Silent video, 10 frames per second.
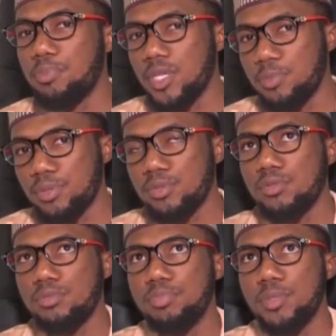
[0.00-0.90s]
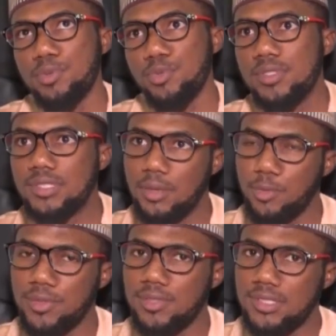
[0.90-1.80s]
people
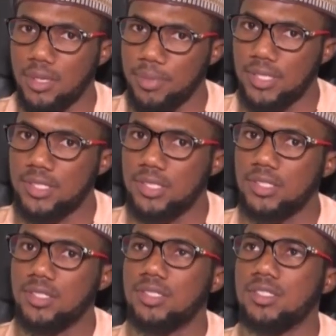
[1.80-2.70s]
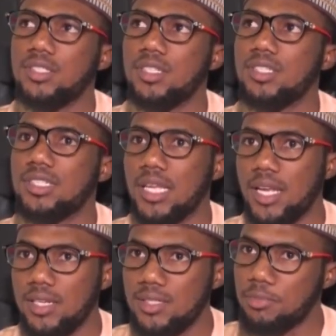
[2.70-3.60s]
with disabilities,
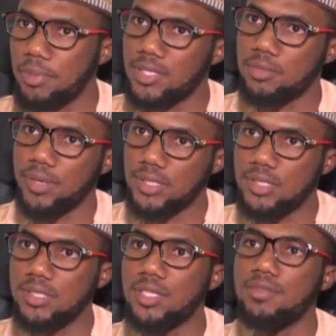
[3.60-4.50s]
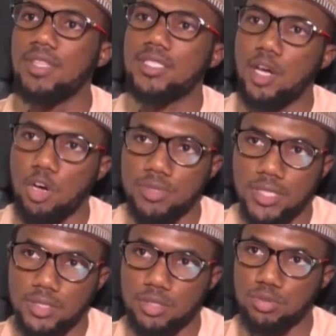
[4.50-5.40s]
internally displaced persons, given the
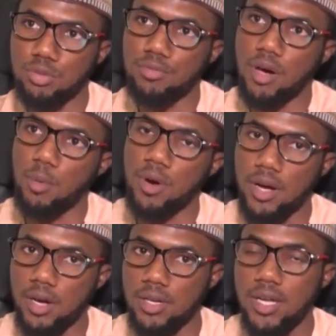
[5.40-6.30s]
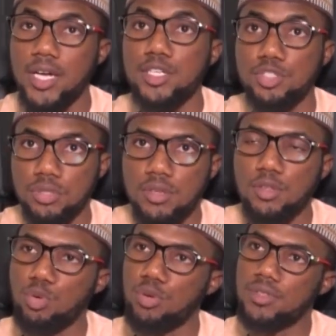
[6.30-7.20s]
circumstances of our region,
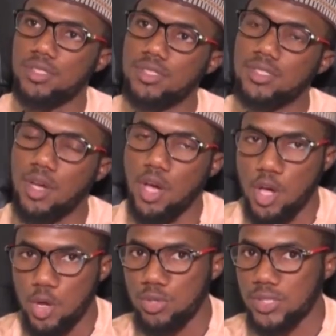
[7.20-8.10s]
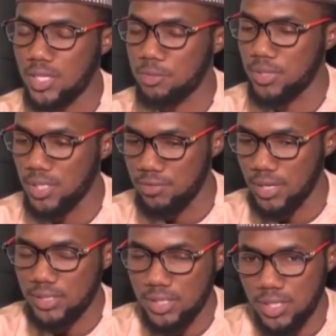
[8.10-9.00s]
the Northeast, which has been
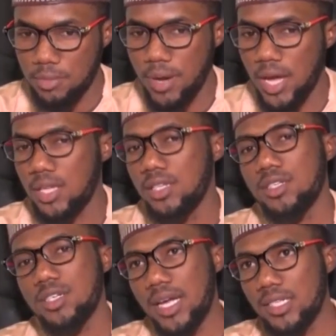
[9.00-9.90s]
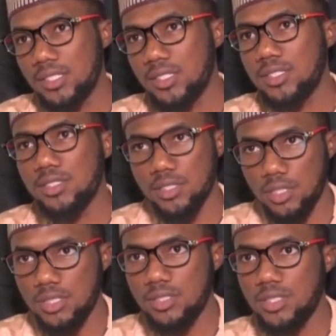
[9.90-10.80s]
devastated by crisis,
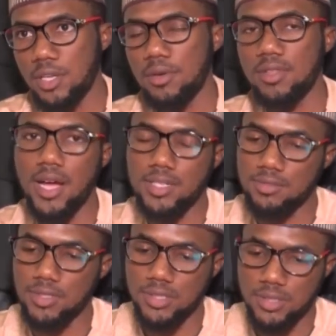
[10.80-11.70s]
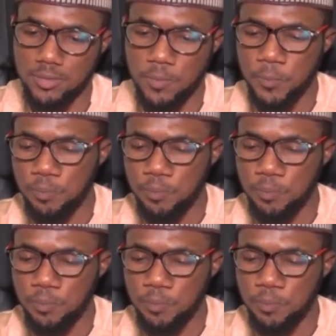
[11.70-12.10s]
insurgency, and other activities.